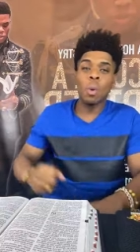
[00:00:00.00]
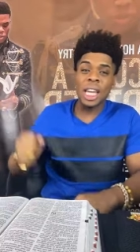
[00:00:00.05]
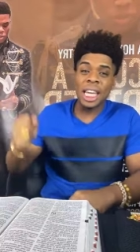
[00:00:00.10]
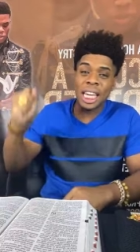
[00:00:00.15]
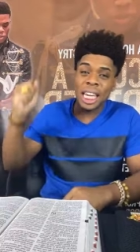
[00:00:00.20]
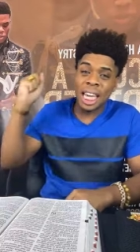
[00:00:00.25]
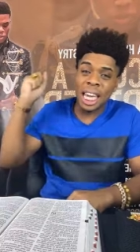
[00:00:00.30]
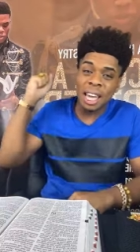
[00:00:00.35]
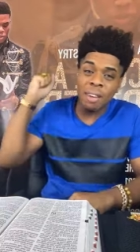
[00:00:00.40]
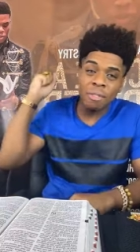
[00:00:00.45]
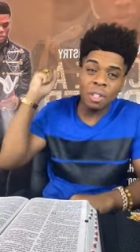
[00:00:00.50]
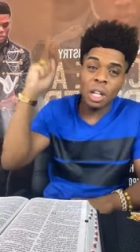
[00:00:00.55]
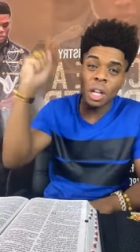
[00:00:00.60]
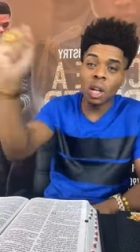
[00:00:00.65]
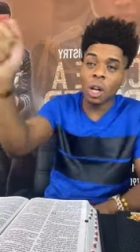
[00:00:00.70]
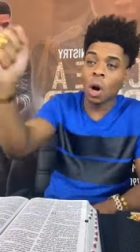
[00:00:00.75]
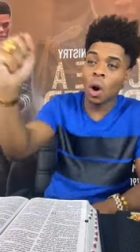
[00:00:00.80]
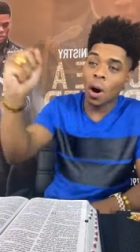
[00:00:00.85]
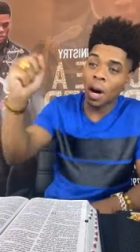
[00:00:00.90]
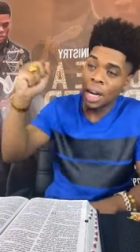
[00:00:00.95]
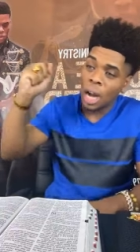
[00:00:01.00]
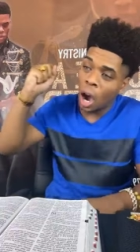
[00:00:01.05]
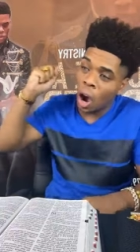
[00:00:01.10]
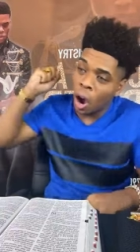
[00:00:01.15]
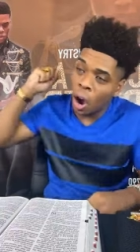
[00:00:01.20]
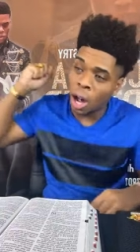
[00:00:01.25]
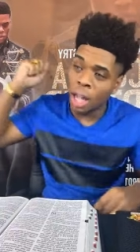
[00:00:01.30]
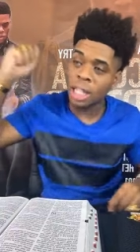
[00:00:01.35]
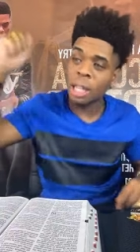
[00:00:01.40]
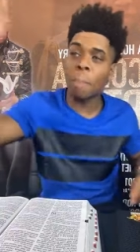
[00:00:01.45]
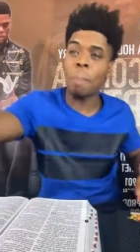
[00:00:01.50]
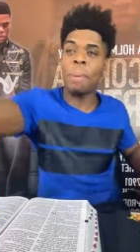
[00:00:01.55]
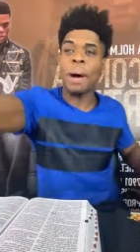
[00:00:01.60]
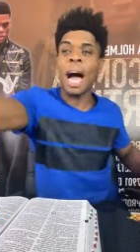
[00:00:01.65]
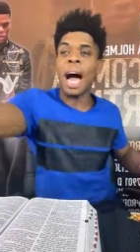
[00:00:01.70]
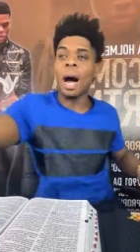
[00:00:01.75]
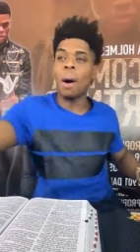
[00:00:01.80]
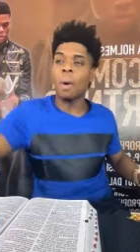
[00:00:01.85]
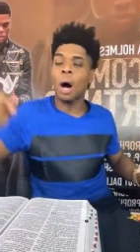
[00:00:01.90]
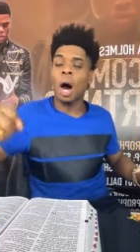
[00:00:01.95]
We give the Lord all the
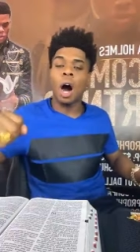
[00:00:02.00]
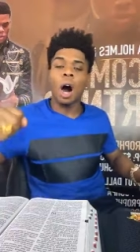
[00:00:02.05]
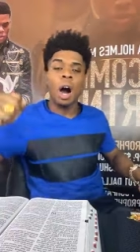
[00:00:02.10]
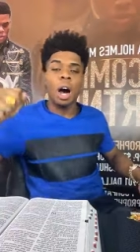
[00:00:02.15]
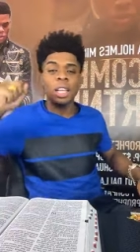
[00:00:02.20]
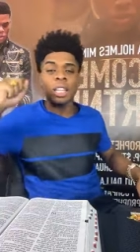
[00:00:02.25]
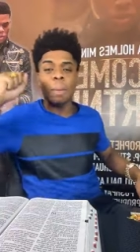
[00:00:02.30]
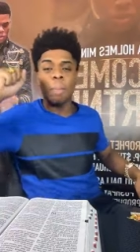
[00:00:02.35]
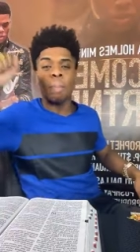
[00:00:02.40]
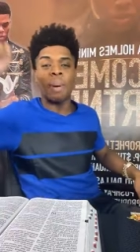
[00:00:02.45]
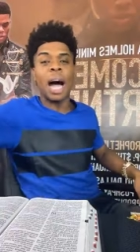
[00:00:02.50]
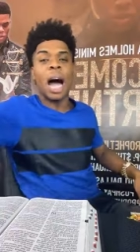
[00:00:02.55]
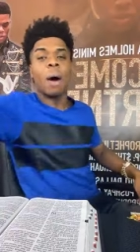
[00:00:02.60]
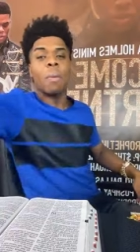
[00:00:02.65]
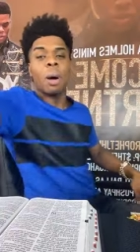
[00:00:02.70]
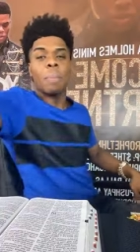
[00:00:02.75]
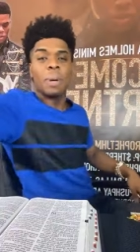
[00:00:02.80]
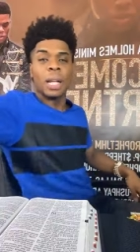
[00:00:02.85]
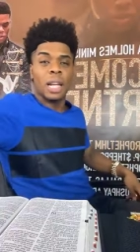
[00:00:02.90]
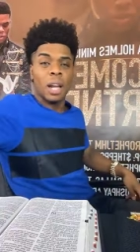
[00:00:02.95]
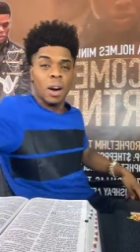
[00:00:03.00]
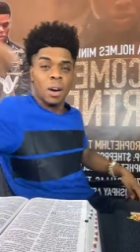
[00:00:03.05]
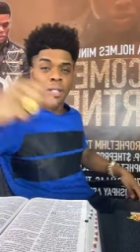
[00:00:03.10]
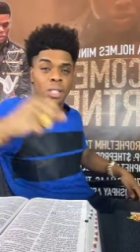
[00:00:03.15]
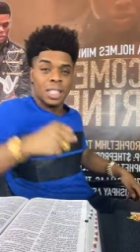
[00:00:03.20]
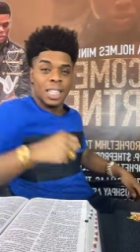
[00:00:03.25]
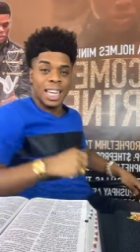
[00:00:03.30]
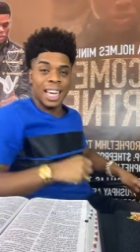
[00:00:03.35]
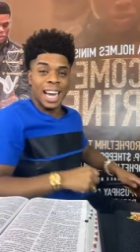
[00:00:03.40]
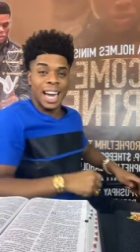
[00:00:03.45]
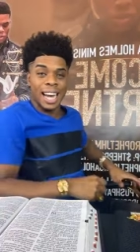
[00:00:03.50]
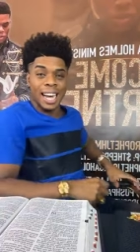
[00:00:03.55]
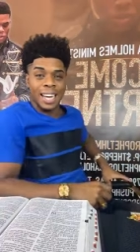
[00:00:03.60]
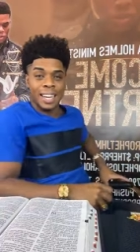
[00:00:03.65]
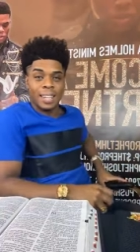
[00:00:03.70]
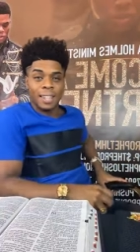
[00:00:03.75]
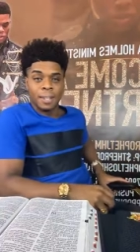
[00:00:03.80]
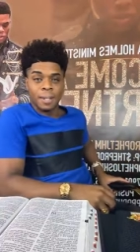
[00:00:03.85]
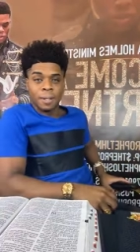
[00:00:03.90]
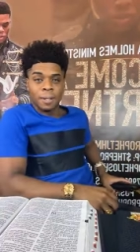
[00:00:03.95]
power. All the power belongs to
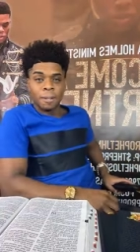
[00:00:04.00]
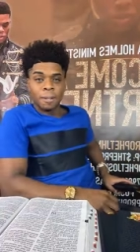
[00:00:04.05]
God.